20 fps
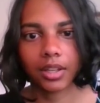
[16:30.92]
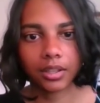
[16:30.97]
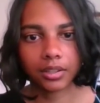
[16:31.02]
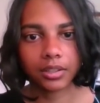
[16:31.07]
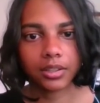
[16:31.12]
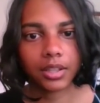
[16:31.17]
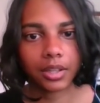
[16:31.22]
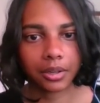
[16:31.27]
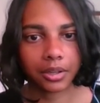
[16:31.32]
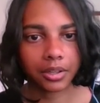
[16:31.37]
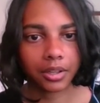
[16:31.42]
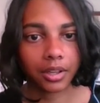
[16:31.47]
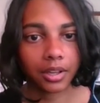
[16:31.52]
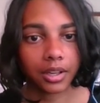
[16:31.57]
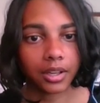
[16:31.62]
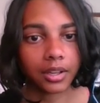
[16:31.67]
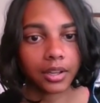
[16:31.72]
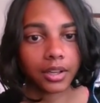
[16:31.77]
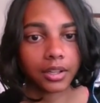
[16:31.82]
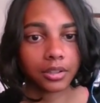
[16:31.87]
a necessary
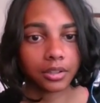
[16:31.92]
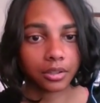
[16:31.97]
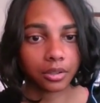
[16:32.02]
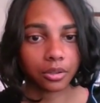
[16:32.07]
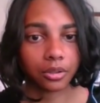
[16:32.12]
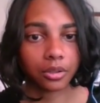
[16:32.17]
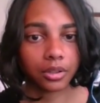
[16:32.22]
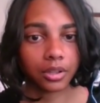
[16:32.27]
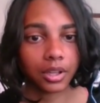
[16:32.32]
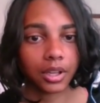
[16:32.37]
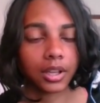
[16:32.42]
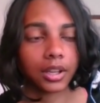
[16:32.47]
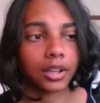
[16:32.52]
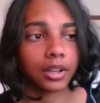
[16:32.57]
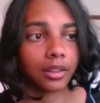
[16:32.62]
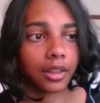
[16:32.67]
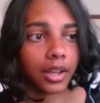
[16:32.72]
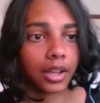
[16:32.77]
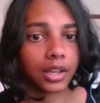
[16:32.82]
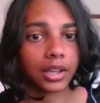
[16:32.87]
thing here. It's the good thing
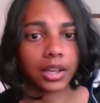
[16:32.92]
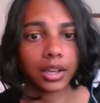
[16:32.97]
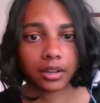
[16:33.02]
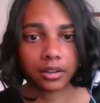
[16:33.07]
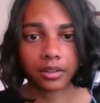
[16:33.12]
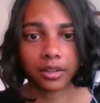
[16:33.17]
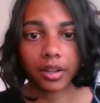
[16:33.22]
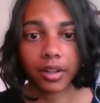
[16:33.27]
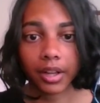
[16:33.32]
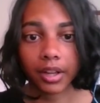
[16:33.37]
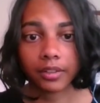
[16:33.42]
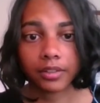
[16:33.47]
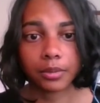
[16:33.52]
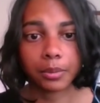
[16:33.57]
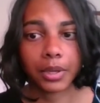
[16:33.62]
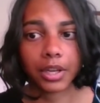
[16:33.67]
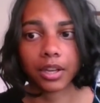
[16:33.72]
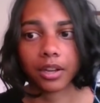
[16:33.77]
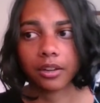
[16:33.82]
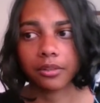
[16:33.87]
here. They are getting their
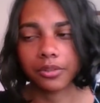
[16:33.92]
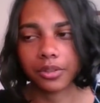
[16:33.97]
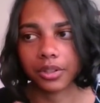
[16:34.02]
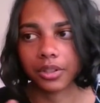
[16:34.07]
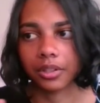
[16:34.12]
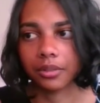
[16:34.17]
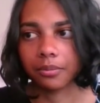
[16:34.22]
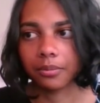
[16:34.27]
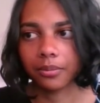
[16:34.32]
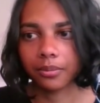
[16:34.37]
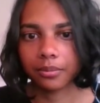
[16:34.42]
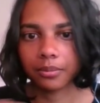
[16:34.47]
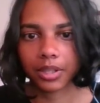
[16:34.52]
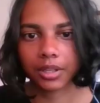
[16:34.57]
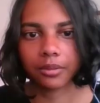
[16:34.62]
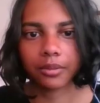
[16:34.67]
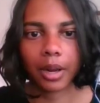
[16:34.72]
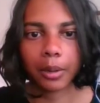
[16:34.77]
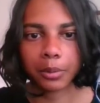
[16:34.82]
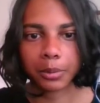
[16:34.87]
lives back after
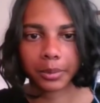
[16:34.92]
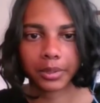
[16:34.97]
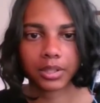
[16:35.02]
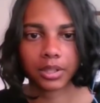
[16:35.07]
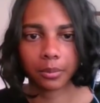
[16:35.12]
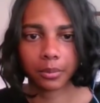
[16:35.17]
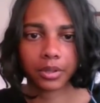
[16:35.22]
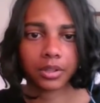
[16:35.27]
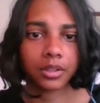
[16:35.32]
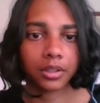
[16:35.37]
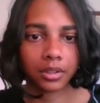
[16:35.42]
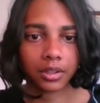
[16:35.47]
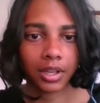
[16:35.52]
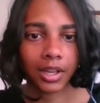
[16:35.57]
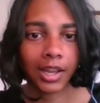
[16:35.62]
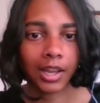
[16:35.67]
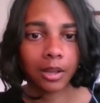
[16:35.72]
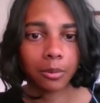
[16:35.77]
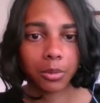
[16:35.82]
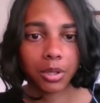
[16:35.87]
being raped by someone
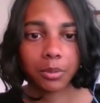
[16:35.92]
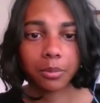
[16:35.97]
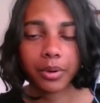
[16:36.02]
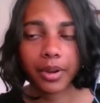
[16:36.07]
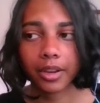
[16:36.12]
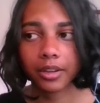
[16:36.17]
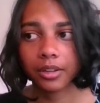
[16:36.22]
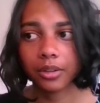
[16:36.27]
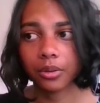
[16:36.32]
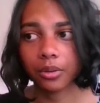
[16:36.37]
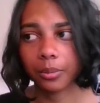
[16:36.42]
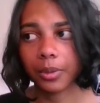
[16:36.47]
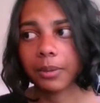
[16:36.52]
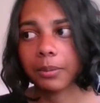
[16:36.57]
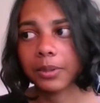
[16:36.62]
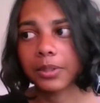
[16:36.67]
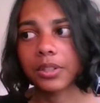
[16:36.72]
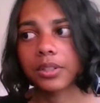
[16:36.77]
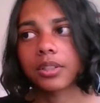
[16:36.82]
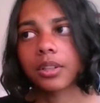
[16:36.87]
and being pregnant, or
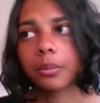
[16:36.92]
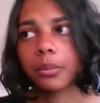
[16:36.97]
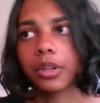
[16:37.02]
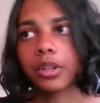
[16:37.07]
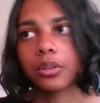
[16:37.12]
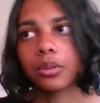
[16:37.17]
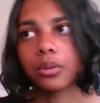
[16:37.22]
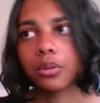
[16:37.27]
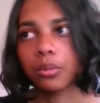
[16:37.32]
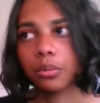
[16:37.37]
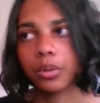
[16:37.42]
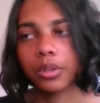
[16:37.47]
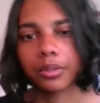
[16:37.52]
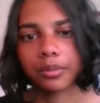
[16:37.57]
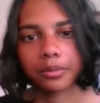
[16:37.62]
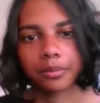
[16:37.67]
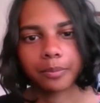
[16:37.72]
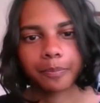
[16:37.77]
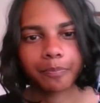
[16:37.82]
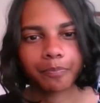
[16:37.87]
maybe just someone who
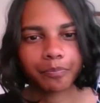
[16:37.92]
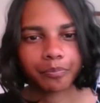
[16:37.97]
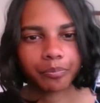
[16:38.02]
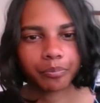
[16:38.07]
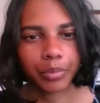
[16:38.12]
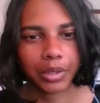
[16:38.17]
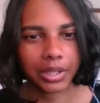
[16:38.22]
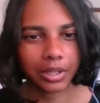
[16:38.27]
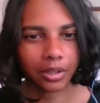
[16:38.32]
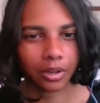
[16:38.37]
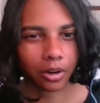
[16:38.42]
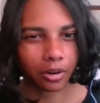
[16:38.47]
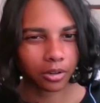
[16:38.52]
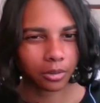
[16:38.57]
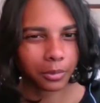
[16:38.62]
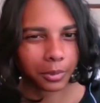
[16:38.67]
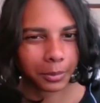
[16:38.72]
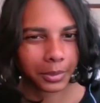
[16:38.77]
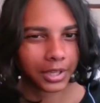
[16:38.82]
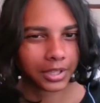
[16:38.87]
would have been a
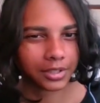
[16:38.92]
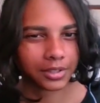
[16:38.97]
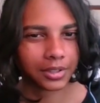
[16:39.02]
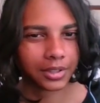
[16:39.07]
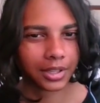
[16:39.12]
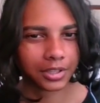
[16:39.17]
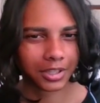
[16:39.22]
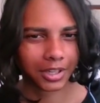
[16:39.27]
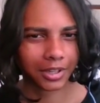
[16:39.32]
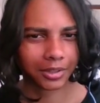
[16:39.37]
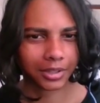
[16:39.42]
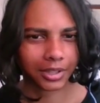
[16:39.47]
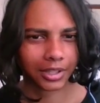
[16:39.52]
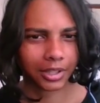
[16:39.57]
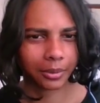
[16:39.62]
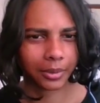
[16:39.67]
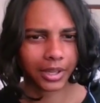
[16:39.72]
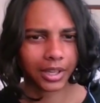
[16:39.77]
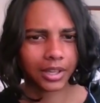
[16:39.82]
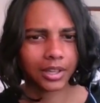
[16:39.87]
horrible person to their child
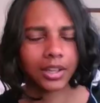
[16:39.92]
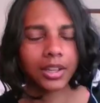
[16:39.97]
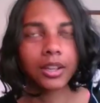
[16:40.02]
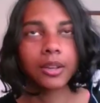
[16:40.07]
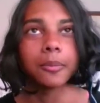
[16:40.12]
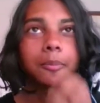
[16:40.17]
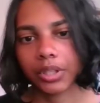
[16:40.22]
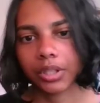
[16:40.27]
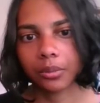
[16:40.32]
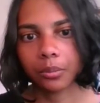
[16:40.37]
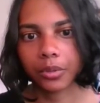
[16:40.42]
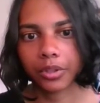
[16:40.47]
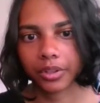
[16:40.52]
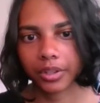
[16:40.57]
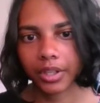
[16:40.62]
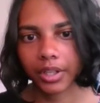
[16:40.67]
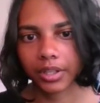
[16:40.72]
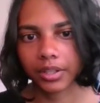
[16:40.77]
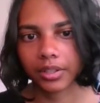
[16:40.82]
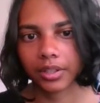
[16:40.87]
anyway. But then
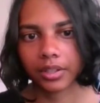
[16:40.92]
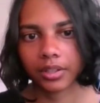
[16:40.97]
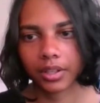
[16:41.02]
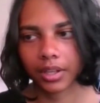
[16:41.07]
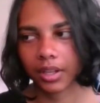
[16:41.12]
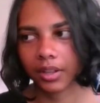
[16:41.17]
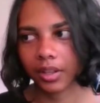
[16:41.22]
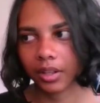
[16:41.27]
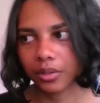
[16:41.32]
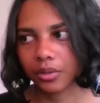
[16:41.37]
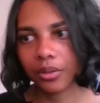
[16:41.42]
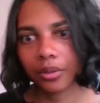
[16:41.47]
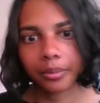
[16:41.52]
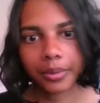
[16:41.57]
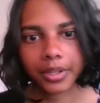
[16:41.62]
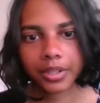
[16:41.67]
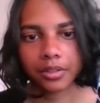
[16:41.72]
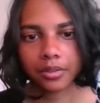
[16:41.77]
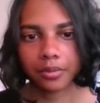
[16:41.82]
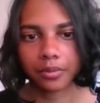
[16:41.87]
with this, it's like there's
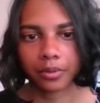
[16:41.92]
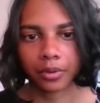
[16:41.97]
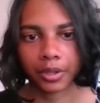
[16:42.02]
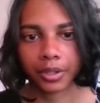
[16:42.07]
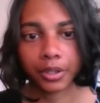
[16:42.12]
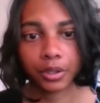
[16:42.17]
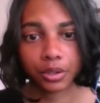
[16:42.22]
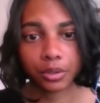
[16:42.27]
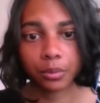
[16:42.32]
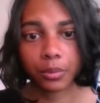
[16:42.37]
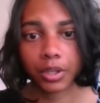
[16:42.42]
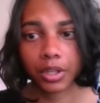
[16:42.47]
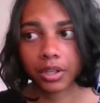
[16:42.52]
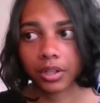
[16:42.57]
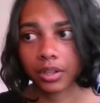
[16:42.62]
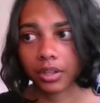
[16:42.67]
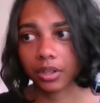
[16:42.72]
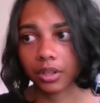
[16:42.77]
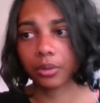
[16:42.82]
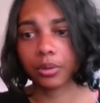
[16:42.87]
no reason for it. You
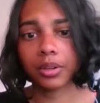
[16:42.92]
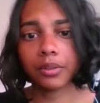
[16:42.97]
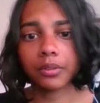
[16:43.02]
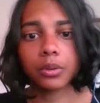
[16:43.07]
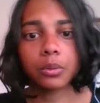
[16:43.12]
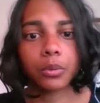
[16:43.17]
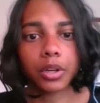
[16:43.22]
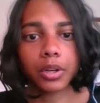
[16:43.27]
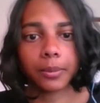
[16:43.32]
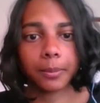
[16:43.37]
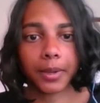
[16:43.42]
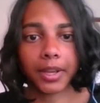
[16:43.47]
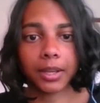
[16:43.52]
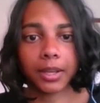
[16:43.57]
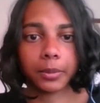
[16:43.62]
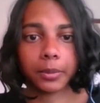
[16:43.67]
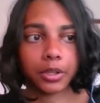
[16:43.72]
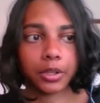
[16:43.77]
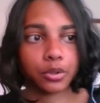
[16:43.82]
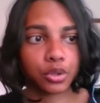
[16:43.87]
don't even want a
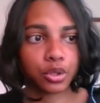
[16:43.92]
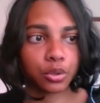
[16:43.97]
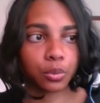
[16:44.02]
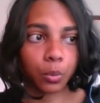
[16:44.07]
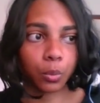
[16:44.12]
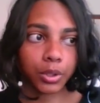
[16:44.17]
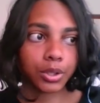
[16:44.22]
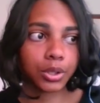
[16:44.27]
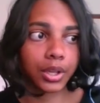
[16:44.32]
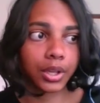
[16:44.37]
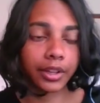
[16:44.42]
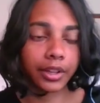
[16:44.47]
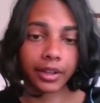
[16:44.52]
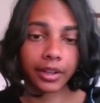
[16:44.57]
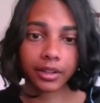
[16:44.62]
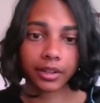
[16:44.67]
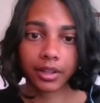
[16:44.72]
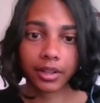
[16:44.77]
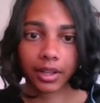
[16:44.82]
baby, you just want to